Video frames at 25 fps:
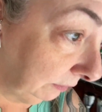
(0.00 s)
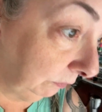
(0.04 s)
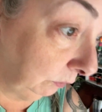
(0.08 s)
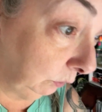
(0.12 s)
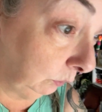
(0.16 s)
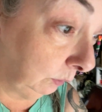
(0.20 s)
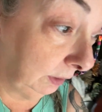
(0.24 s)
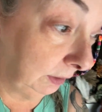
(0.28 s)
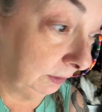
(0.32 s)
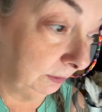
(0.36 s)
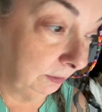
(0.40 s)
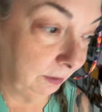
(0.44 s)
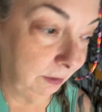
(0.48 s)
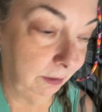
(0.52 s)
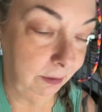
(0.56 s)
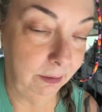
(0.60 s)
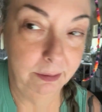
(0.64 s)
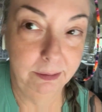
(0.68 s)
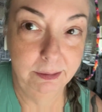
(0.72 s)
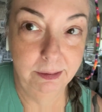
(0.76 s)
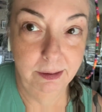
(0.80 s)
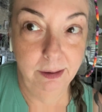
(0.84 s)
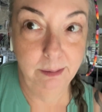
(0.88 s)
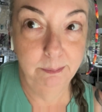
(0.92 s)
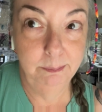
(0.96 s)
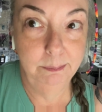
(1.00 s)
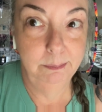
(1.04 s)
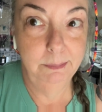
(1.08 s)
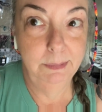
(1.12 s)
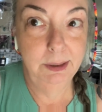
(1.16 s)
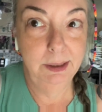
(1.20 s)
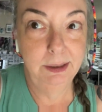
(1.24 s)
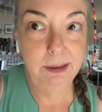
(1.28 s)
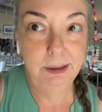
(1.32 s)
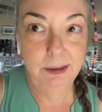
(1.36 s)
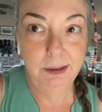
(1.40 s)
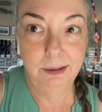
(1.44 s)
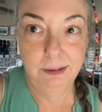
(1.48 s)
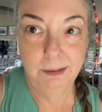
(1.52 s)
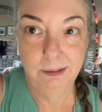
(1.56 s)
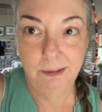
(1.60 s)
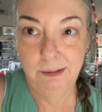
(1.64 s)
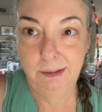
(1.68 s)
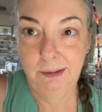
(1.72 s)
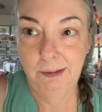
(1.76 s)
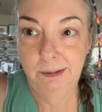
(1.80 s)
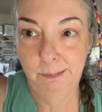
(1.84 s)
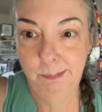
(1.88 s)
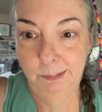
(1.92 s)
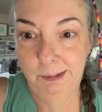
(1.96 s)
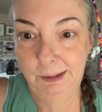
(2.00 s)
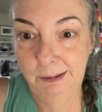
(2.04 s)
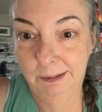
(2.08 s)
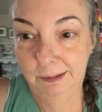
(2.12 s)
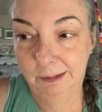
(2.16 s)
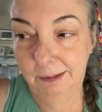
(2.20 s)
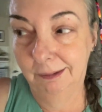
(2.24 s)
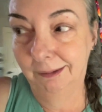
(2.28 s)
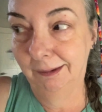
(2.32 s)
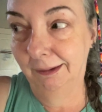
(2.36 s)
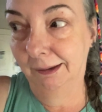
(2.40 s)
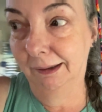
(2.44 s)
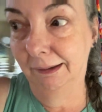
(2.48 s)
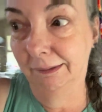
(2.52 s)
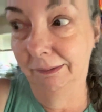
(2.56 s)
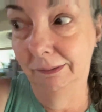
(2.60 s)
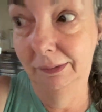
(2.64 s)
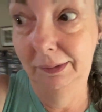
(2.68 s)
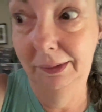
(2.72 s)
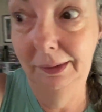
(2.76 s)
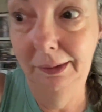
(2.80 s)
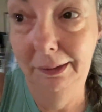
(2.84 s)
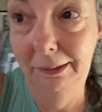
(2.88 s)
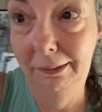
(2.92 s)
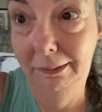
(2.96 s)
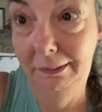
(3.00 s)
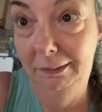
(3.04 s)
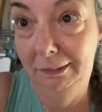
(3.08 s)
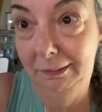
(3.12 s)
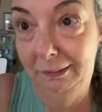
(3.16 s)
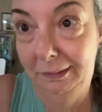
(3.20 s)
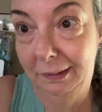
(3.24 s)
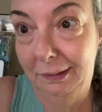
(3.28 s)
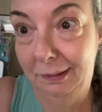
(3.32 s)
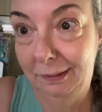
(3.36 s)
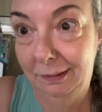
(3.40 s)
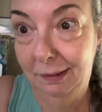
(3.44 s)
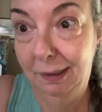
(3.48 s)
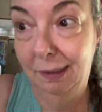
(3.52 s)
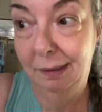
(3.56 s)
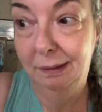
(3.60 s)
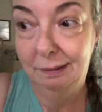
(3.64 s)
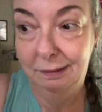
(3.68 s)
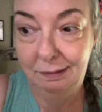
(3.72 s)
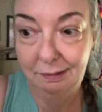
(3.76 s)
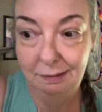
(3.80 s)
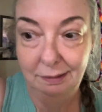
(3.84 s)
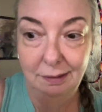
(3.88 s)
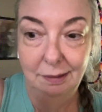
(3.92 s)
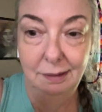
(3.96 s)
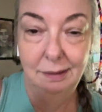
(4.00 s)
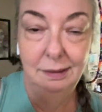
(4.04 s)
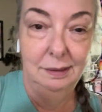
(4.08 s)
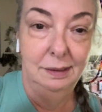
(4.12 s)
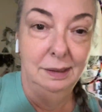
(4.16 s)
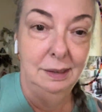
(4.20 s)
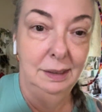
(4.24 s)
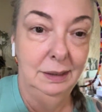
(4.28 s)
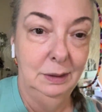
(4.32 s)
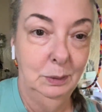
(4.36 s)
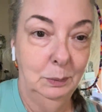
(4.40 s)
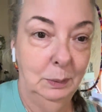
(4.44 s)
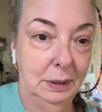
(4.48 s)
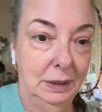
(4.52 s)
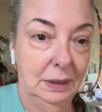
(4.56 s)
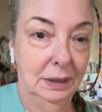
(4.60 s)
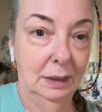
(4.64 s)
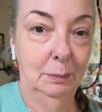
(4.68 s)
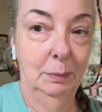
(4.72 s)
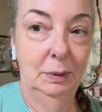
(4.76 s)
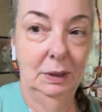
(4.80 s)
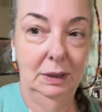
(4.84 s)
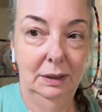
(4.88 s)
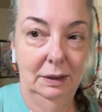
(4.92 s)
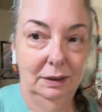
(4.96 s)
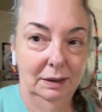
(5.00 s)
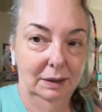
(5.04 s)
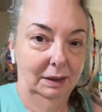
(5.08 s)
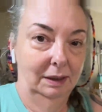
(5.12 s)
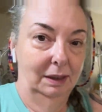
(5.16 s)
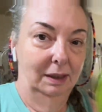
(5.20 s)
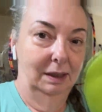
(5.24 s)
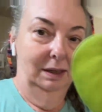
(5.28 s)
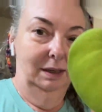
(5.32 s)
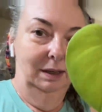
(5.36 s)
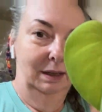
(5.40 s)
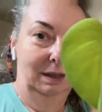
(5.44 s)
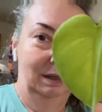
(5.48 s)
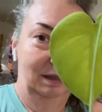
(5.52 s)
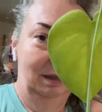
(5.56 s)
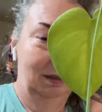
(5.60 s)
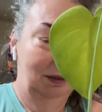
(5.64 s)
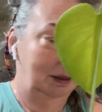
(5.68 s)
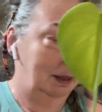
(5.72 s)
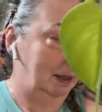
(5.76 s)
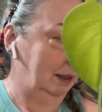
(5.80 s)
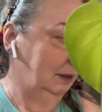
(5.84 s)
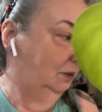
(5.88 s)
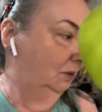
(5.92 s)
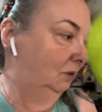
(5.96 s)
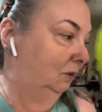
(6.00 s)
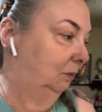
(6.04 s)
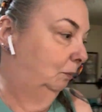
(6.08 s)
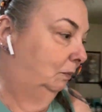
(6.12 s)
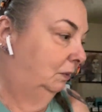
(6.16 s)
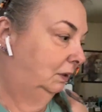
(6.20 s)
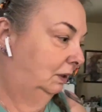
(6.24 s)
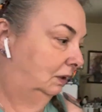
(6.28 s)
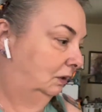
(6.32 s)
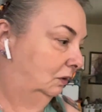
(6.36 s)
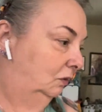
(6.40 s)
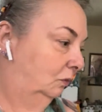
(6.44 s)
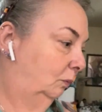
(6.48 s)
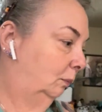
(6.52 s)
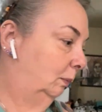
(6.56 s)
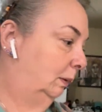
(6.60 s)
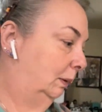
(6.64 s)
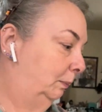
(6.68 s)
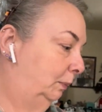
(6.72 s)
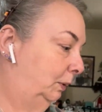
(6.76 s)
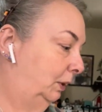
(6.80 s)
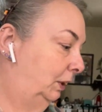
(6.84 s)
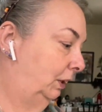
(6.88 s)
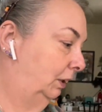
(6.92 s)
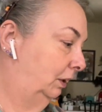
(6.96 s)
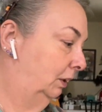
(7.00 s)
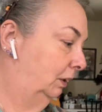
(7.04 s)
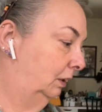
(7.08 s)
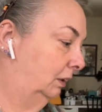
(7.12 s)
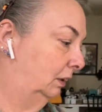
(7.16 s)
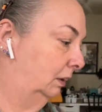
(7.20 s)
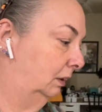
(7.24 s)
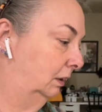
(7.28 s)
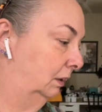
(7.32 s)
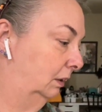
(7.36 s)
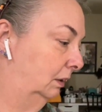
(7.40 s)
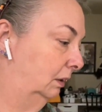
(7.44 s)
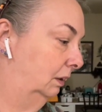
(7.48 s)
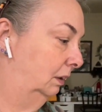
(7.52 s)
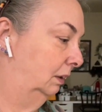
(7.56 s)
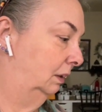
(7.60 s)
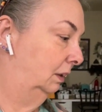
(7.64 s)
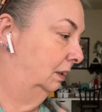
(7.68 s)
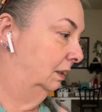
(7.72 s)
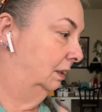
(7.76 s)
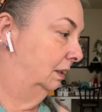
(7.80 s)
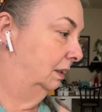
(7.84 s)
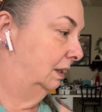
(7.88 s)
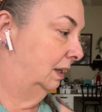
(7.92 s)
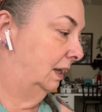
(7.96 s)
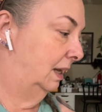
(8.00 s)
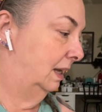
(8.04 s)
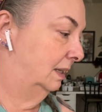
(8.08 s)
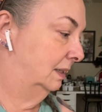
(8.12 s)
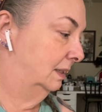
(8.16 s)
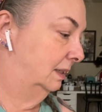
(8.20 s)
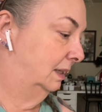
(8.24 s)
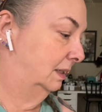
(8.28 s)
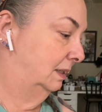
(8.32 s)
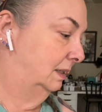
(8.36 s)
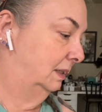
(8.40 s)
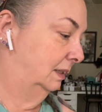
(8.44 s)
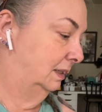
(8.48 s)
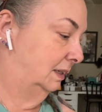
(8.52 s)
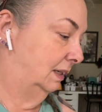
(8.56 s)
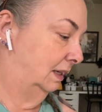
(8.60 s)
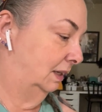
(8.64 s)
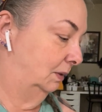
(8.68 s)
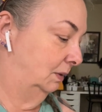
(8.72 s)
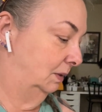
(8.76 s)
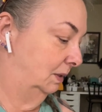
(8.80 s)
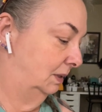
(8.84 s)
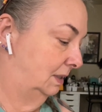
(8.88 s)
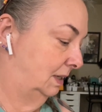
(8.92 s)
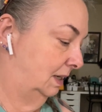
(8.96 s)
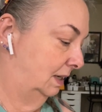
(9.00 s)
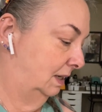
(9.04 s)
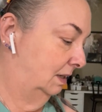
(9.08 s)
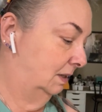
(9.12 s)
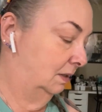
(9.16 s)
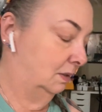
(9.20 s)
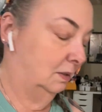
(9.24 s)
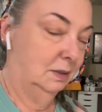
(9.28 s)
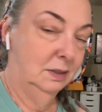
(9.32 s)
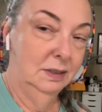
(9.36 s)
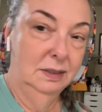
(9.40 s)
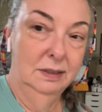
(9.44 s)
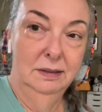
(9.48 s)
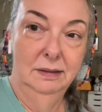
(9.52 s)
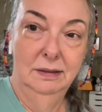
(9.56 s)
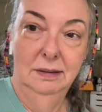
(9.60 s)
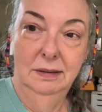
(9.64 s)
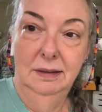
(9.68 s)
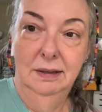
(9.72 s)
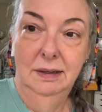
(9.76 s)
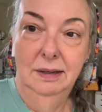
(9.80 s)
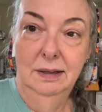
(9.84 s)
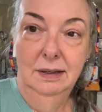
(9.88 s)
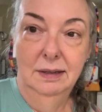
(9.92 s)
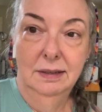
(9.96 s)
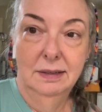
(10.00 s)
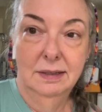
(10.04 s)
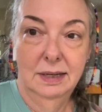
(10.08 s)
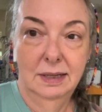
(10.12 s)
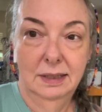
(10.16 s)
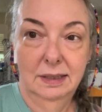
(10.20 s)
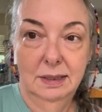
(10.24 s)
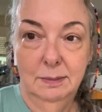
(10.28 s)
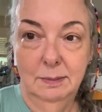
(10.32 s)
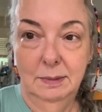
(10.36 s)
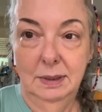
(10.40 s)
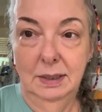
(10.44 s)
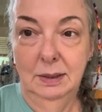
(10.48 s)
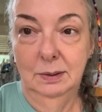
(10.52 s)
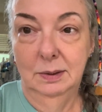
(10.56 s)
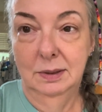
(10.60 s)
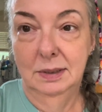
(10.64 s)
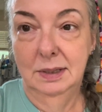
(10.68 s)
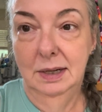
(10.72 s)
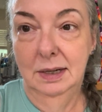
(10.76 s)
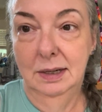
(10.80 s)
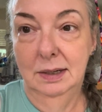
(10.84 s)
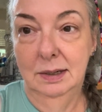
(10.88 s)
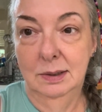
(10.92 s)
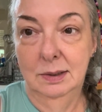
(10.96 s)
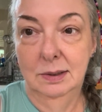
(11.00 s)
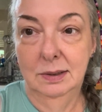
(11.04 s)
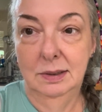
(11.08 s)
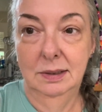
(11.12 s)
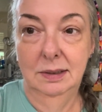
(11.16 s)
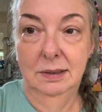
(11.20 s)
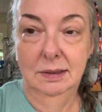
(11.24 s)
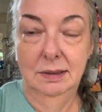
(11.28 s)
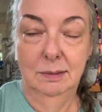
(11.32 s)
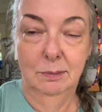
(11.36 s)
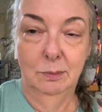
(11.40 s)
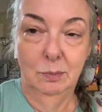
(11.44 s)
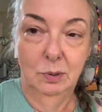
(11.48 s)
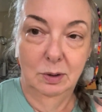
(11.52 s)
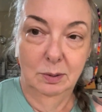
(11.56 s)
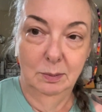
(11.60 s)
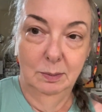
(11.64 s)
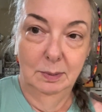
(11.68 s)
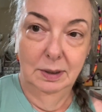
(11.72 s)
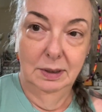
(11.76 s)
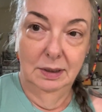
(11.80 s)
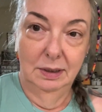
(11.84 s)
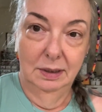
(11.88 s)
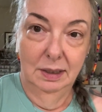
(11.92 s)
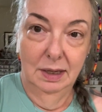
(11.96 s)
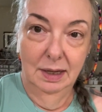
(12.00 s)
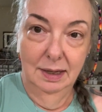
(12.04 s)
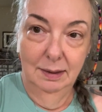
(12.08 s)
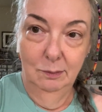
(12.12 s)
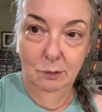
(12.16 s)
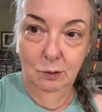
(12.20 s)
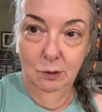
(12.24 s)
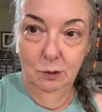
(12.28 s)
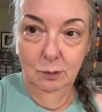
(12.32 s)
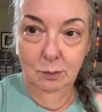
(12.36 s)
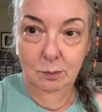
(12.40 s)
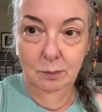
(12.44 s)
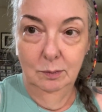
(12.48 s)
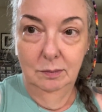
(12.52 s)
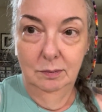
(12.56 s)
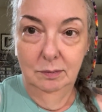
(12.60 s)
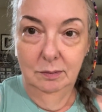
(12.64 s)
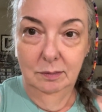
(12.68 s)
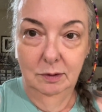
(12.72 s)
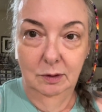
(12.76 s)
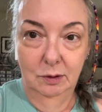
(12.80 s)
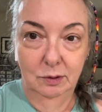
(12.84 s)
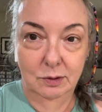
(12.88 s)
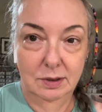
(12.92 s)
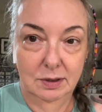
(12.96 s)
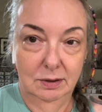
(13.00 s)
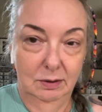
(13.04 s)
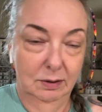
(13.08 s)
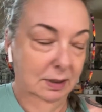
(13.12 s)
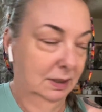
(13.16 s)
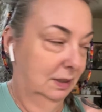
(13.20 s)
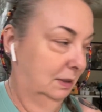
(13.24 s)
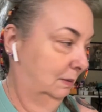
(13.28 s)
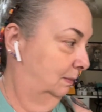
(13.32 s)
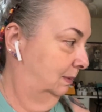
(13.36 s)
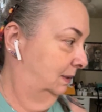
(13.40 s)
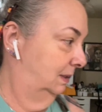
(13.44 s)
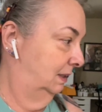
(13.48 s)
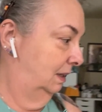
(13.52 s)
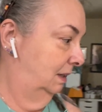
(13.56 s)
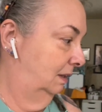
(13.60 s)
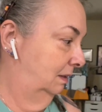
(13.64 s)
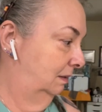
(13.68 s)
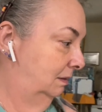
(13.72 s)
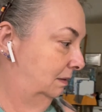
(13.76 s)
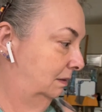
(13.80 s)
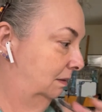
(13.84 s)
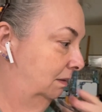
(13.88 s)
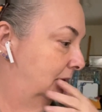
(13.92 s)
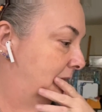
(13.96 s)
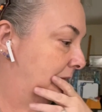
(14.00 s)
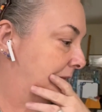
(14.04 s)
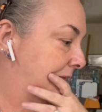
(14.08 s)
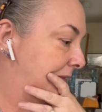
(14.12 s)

the grandson all the time and he doesn't need to be into stuff. So there's that. Anyway, I'm going to collect some things from up here as I did downstairs, take them downstairs, put them in the game room. They'll still get some sun.